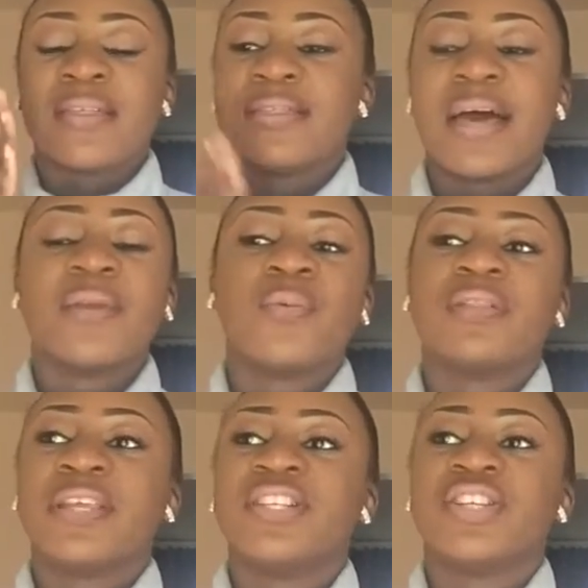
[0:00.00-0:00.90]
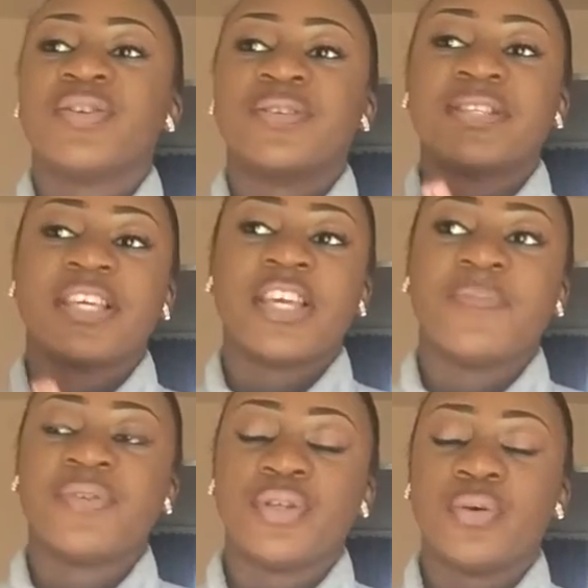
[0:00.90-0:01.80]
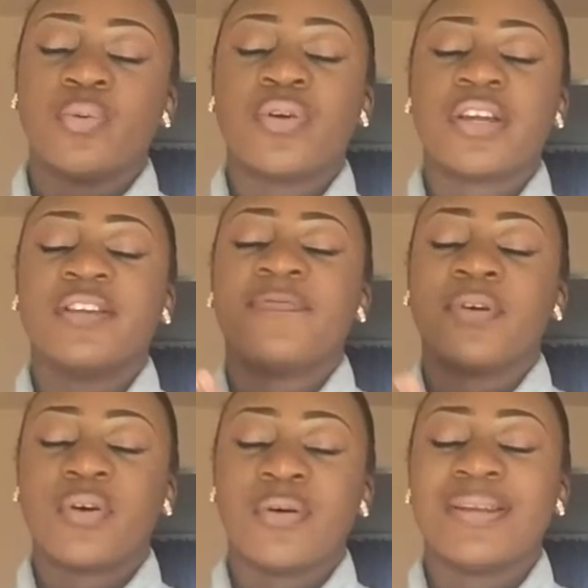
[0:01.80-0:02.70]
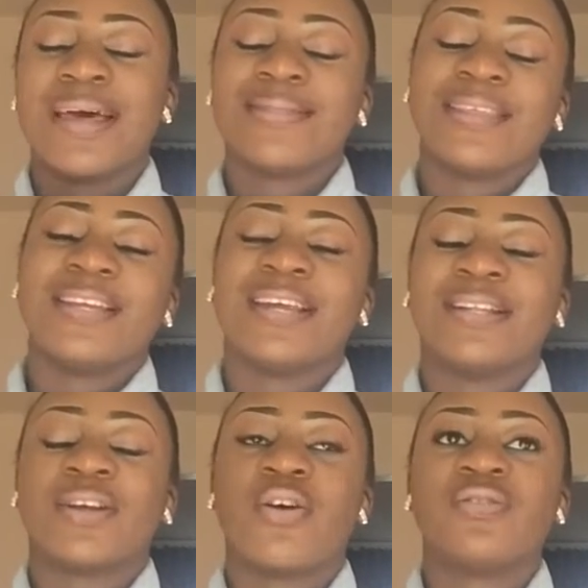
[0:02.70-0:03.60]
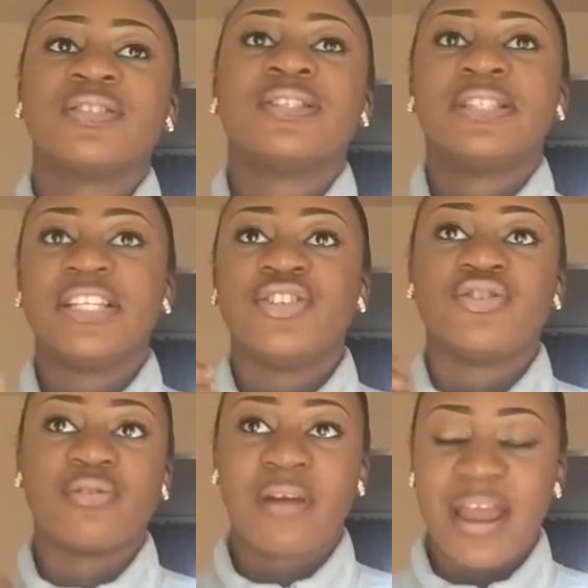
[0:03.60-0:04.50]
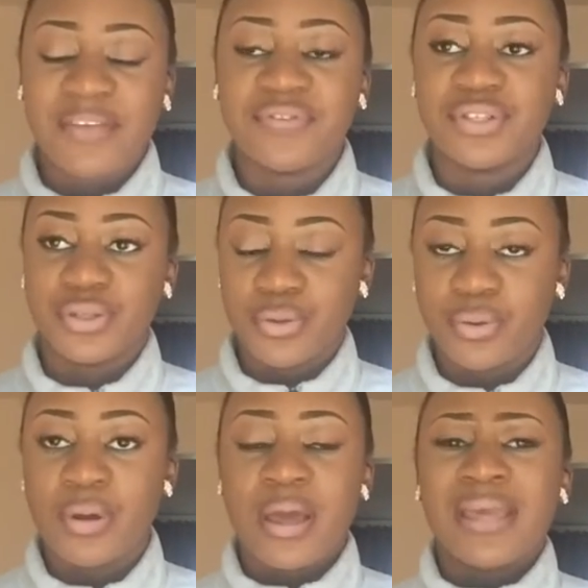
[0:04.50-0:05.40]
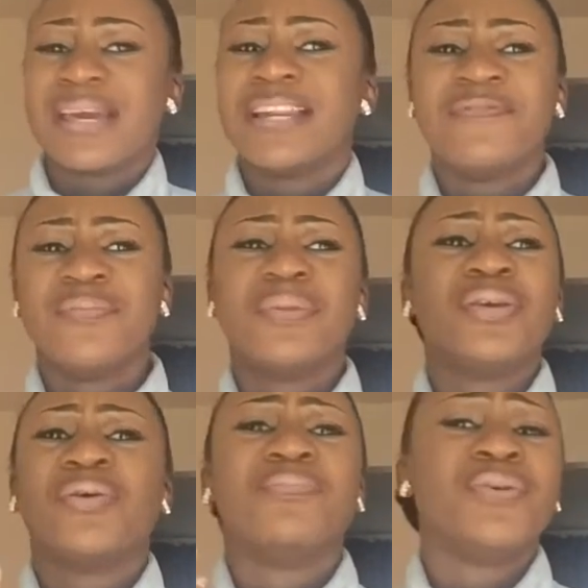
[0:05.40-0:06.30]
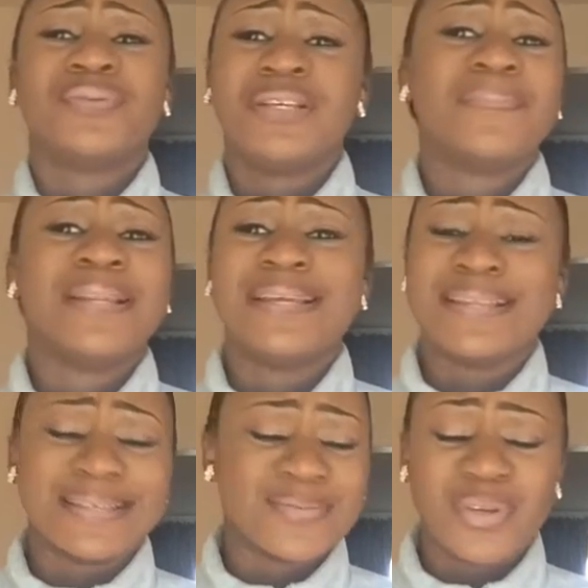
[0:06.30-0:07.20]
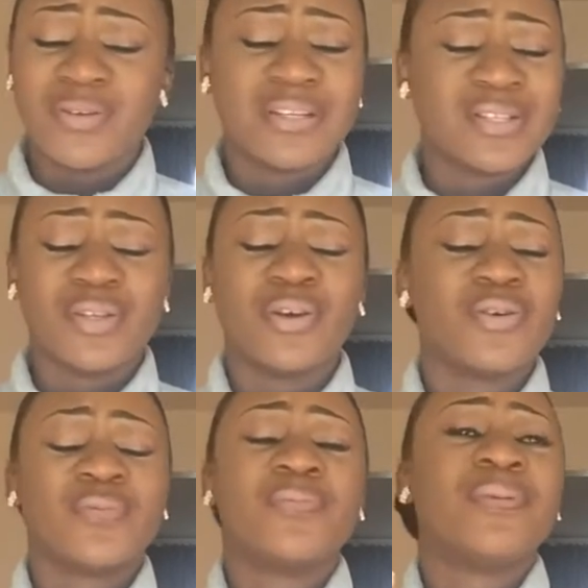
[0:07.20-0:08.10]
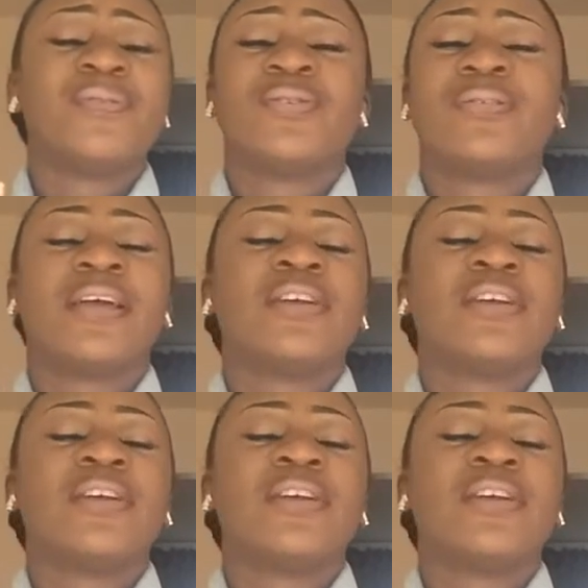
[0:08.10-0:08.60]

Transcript: That one thing that just keeps you working for God, that thing that constantly drives you. It can even be your music playlist. When you listen to your gospel playlist, you're